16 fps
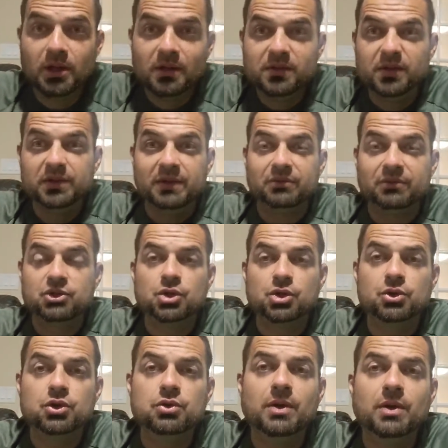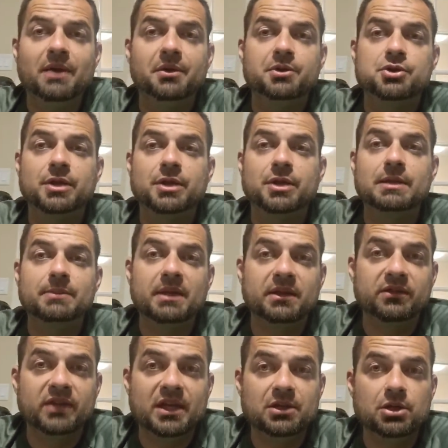They'll never show you how they're training
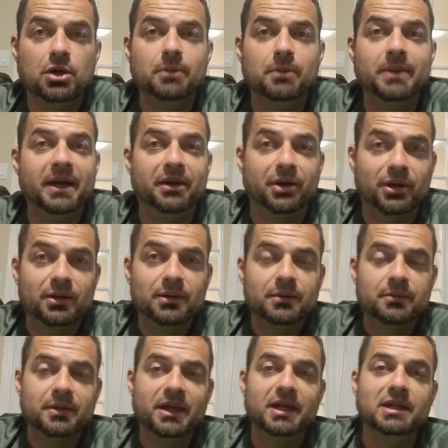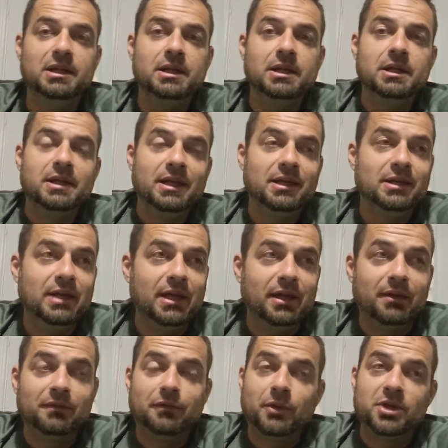because they know better, right?
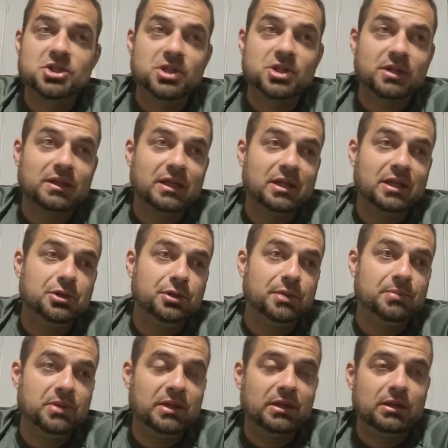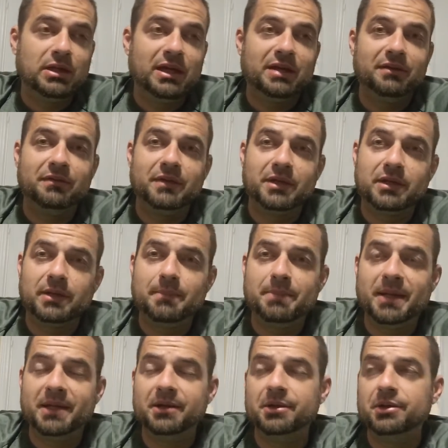Unfortunately, in Europe, you get a lot of
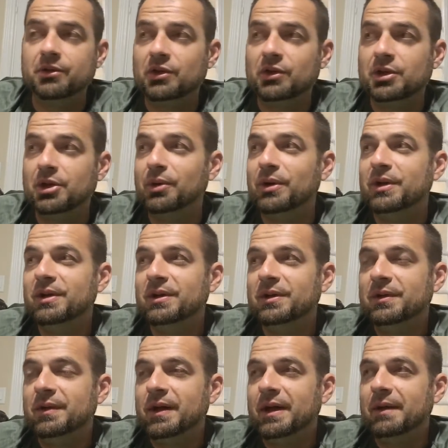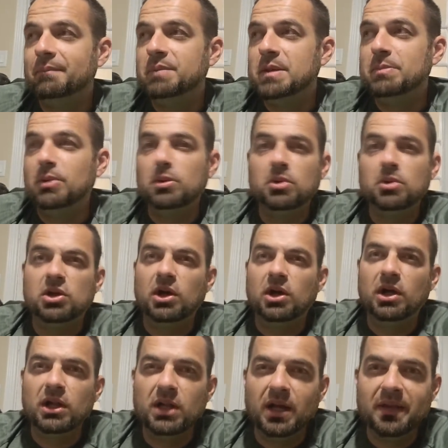competitors. People will
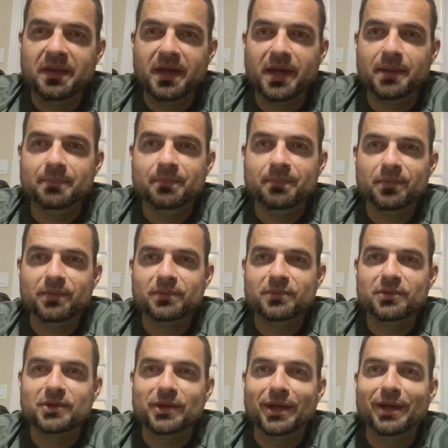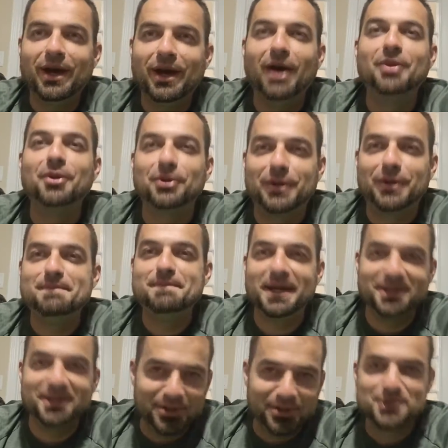call on them. Other
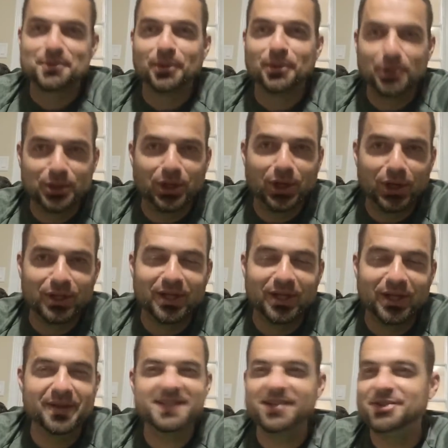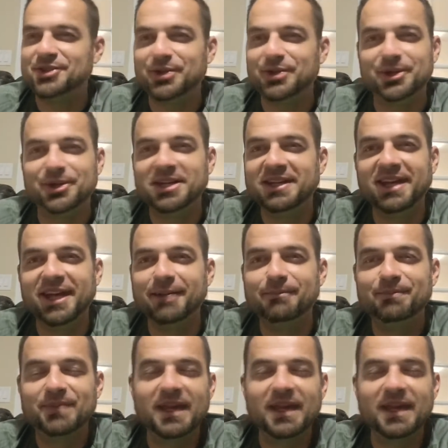competitors will call on. It's a dirty game.